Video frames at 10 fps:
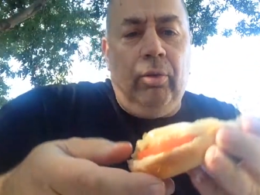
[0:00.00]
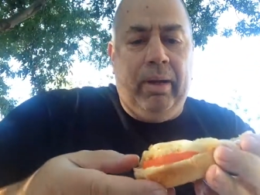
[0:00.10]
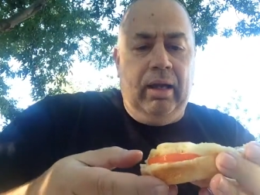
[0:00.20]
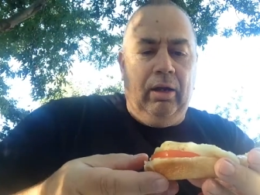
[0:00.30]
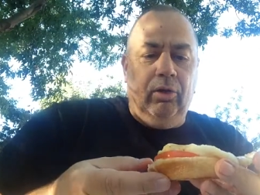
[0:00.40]

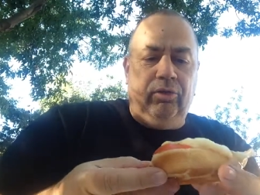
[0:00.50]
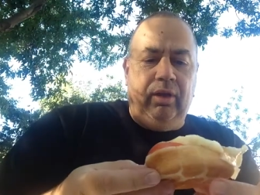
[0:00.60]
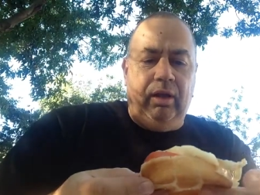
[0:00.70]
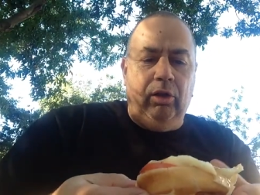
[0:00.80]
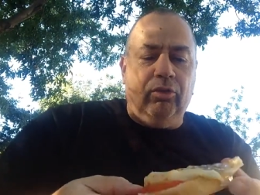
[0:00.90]
tomatoes,
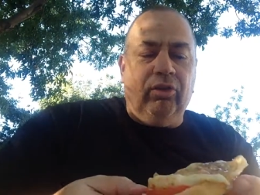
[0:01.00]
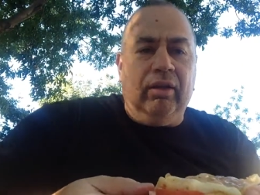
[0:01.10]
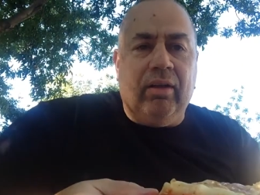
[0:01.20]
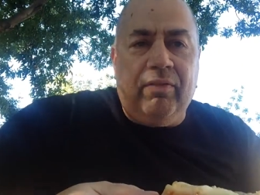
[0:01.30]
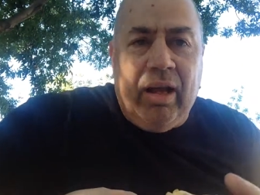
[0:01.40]
and it looks
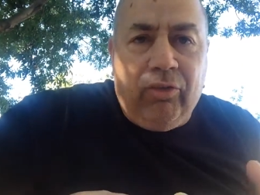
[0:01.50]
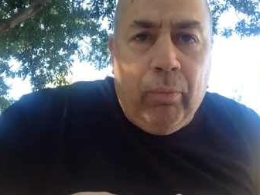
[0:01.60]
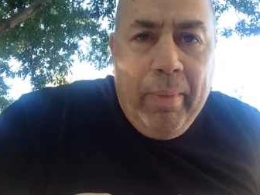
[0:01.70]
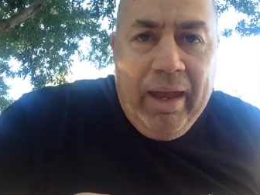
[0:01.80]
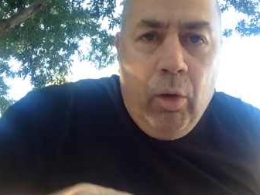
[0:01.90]
like they've got
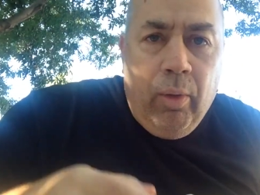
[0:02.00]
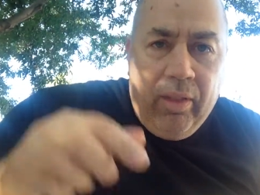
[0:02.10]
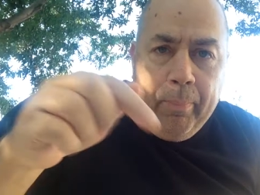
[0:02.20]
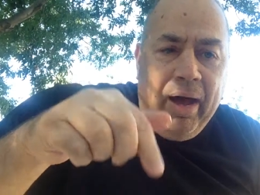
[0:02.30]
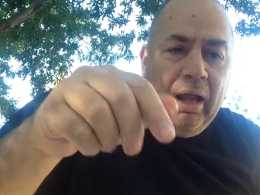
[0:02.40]
some mayo on
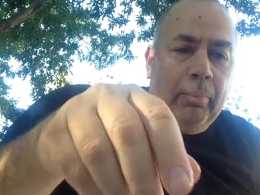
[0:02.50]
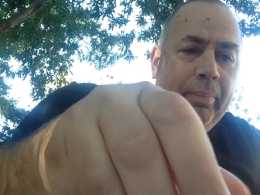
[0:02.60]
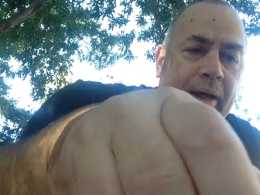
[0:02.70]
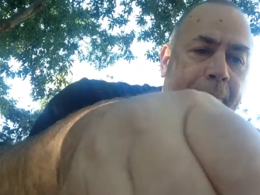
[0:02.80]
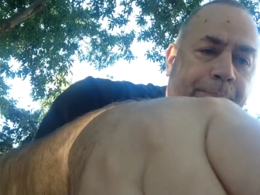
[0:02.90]
the bottom
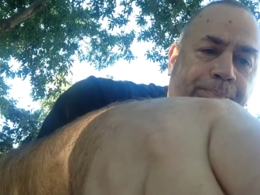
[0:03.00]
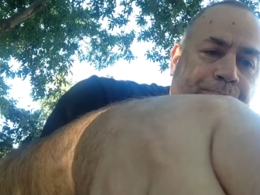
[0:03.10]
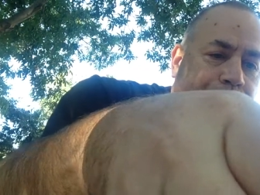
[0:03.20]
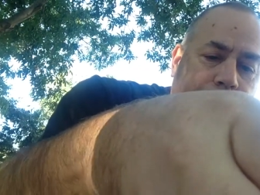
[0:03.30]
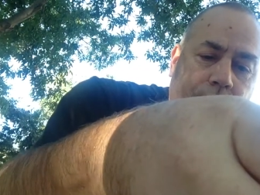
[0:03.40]
bun.
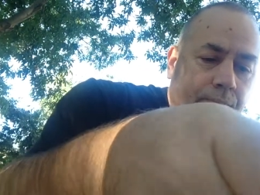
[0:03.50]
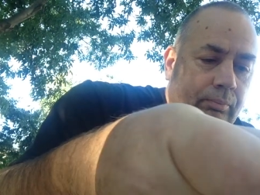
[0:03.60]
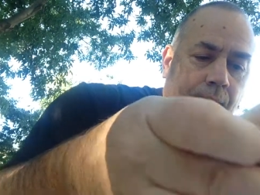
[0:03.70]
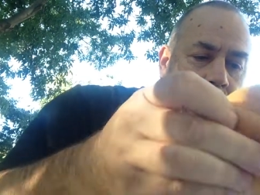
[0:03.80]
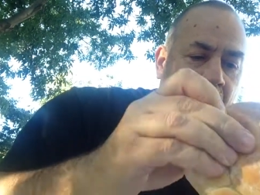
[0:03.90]

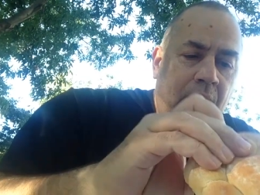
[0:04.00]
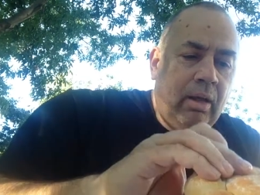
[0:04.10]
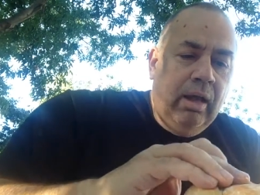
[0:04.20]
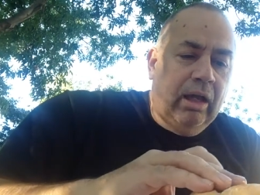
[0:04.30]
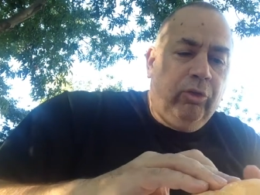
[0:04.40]

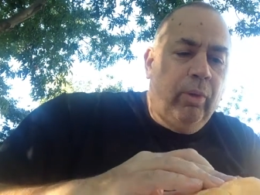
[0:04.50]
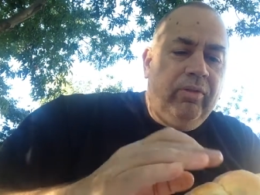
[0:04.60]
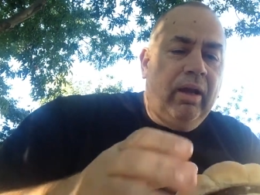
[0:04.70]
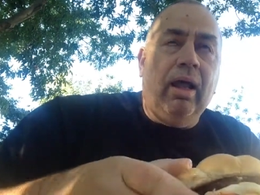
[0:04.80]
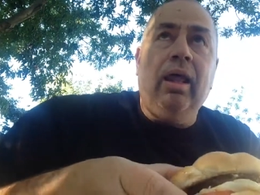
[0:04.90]
That's one
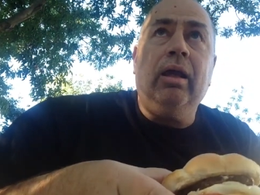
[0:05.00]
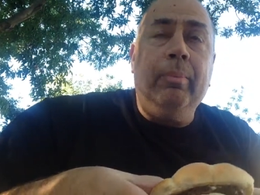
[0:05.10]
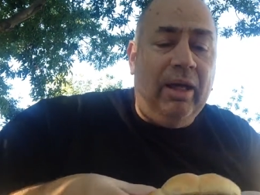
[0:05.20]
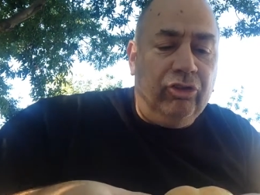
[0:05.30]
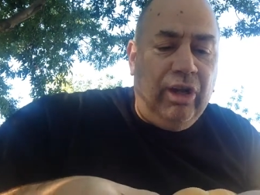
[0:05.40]
thing I like
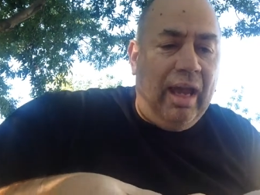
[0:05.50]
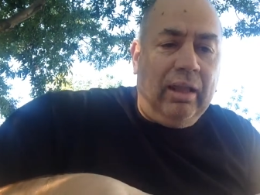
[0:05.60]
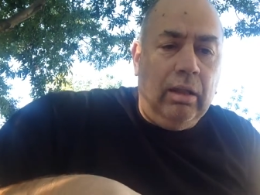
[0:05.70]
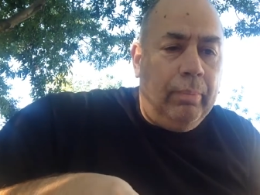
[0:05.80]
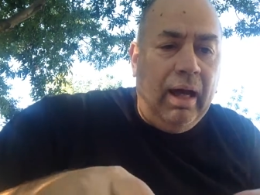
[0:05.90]
about
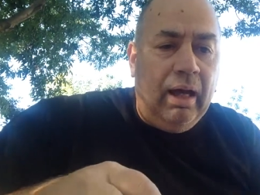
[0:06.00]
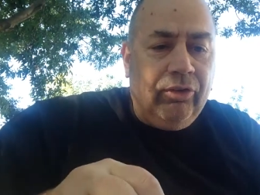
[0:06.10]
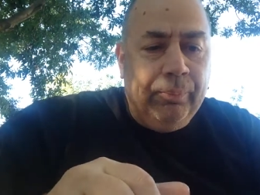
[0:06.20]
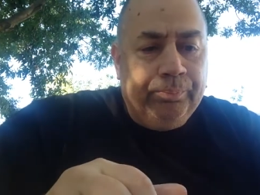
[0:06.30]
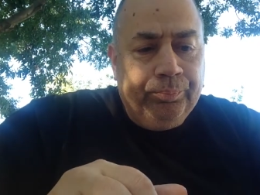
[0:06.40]
Jack in the
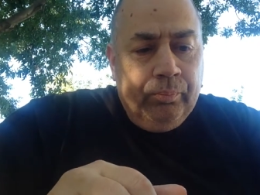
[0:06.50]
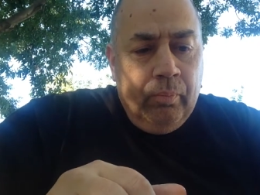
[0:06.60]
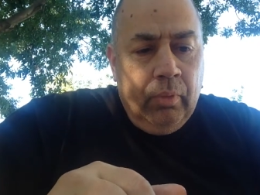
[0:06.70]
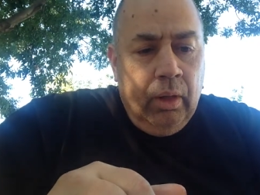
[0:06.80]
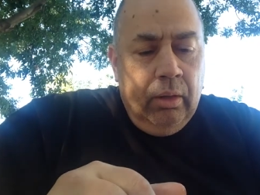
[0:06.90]
Box.
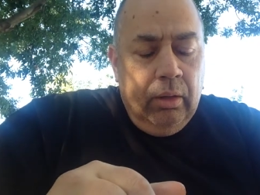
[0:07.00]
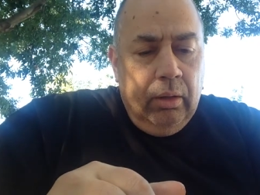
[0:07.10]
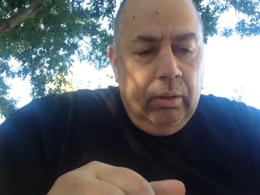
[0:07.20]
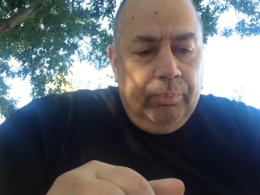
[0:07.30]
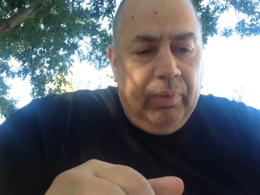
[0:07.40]

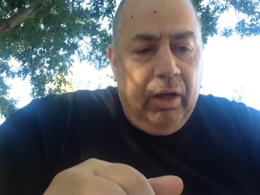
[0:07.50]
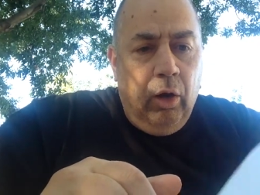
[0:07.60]
They